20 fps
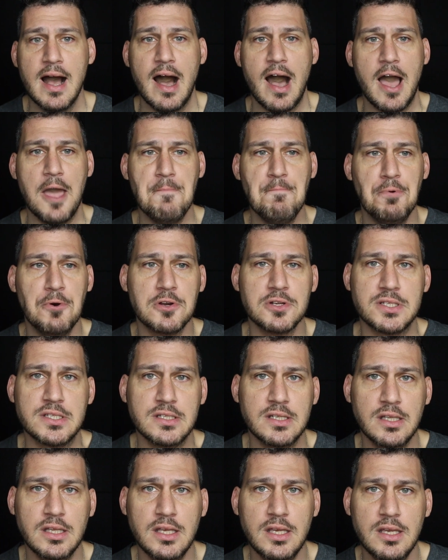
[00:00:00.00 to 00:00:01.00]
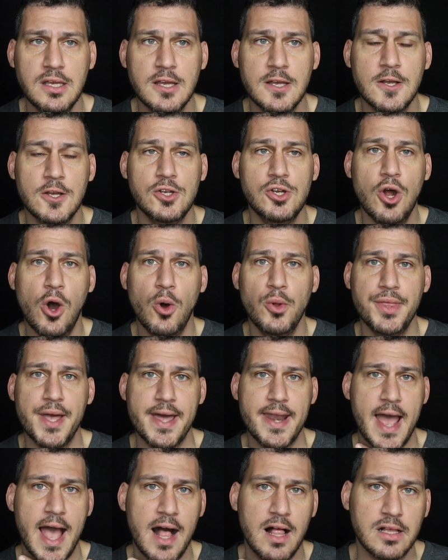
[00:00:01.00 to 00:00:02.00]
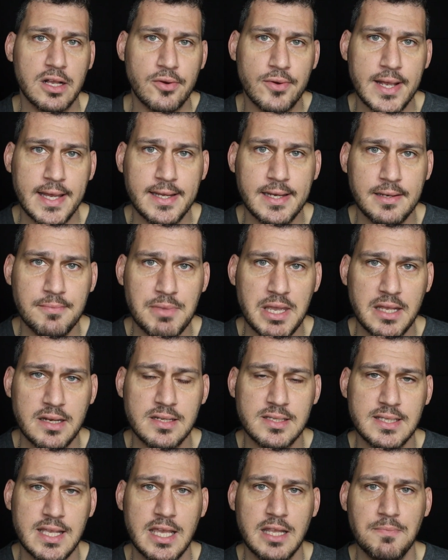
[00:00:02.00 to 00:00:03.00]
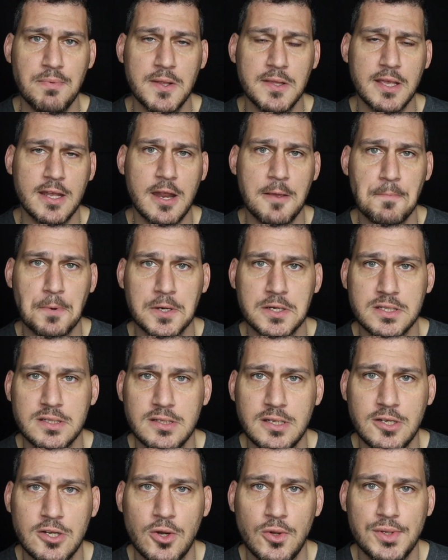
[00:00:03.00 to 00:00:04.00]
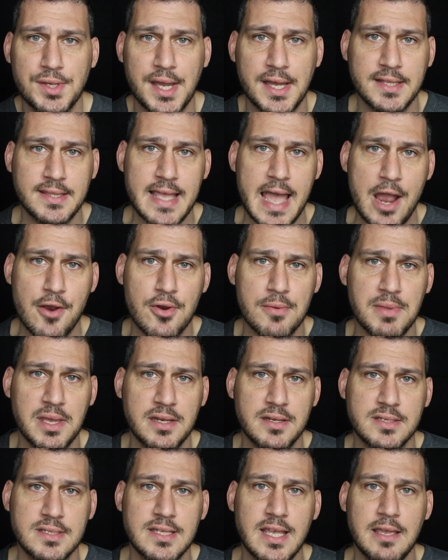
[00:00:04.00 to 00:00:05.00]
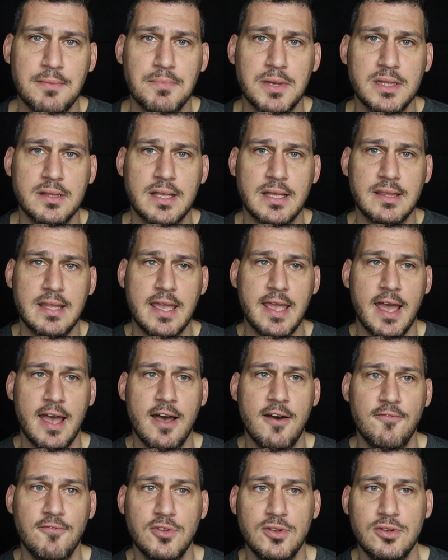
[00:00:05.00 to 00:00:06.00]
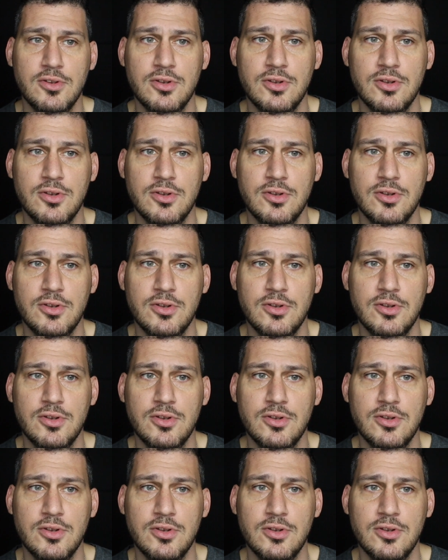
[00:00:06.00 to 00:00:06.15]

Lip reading: I personally know that Algorand made a statement, and I personally know that Hedera made a statement that they have